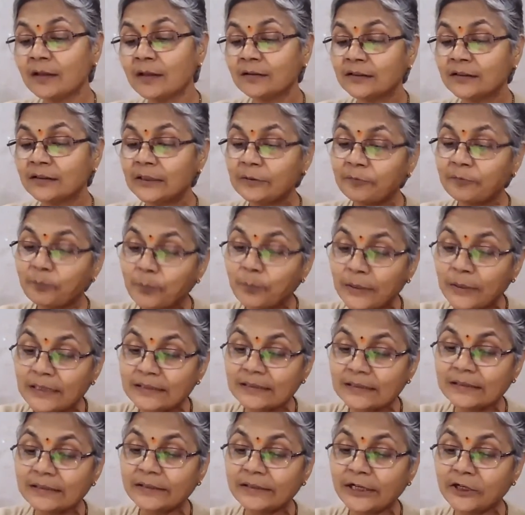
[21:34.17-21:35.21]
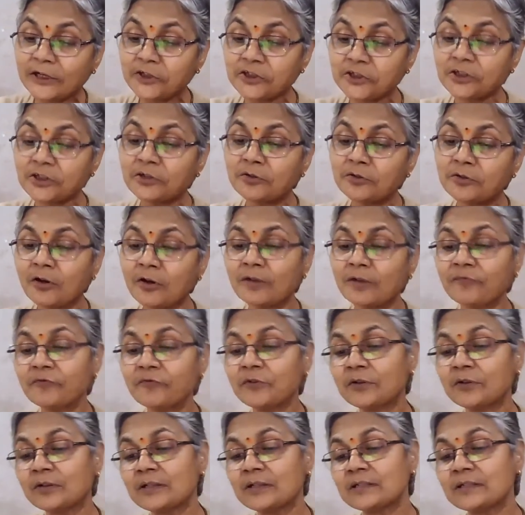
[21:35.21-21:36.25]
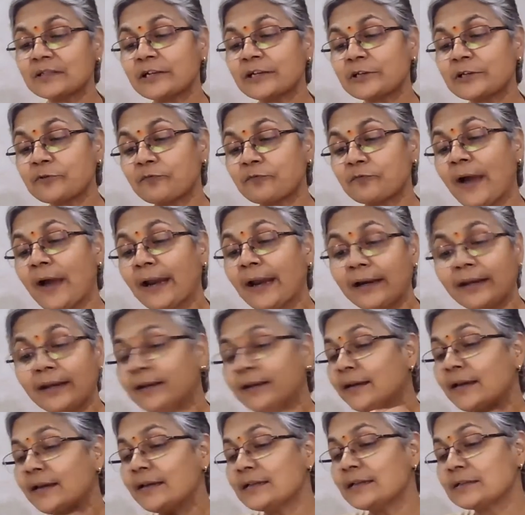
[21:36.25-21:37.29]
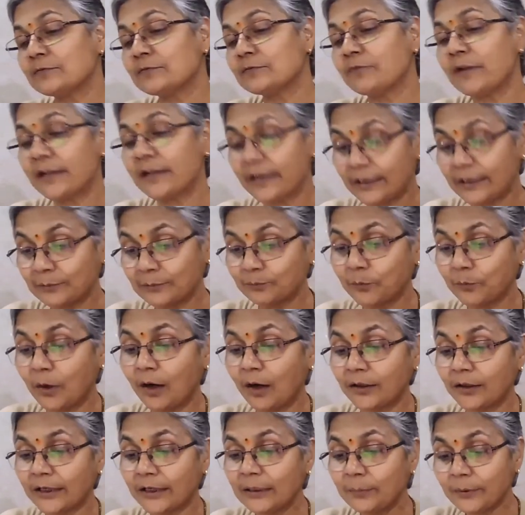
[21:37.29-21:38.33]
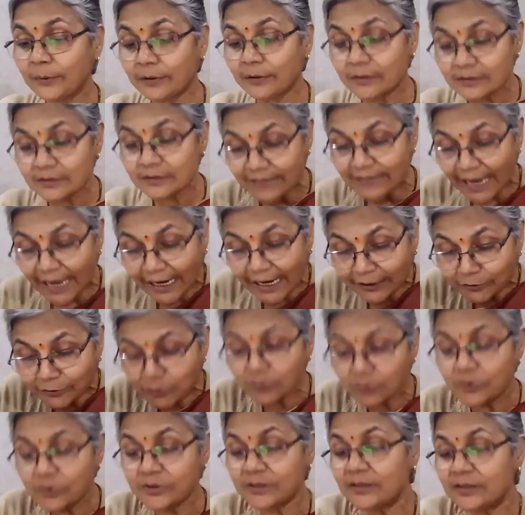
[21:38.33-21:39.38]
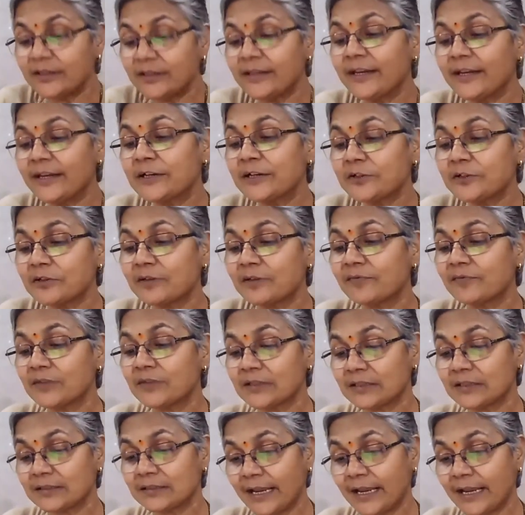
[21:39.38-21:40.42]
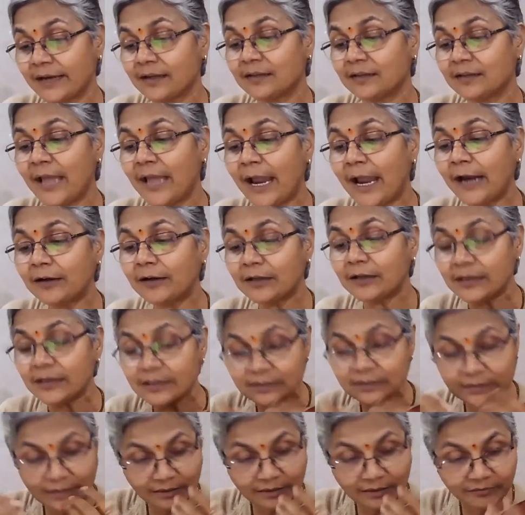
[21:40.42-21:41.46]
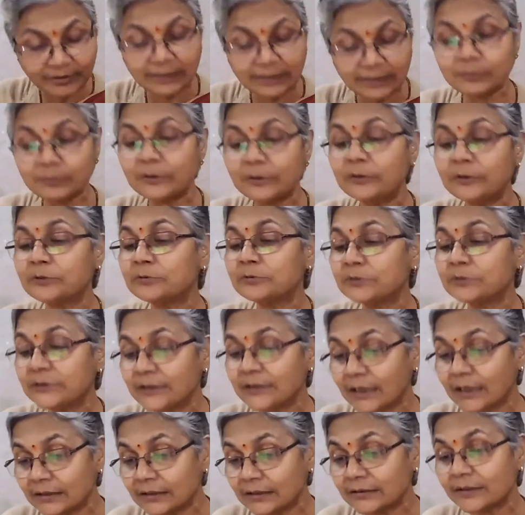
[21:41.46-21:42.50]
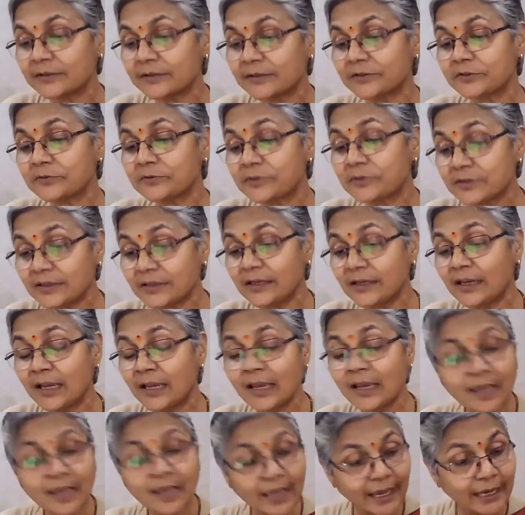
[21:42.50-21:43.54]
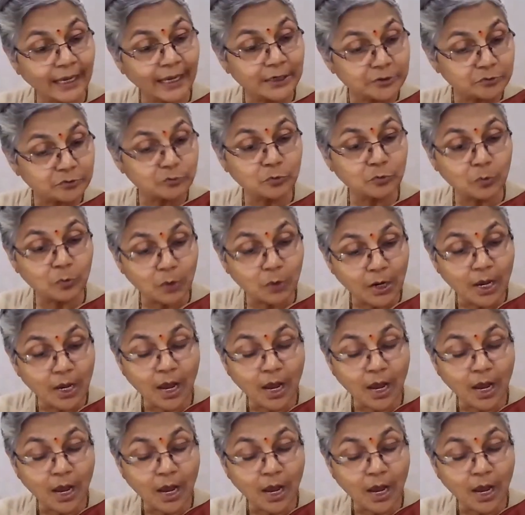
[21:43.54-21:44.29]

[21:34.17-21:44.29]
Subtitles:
the presentation of your research finding is very important, because that goes in the hands of the society, that is available to the others to see as to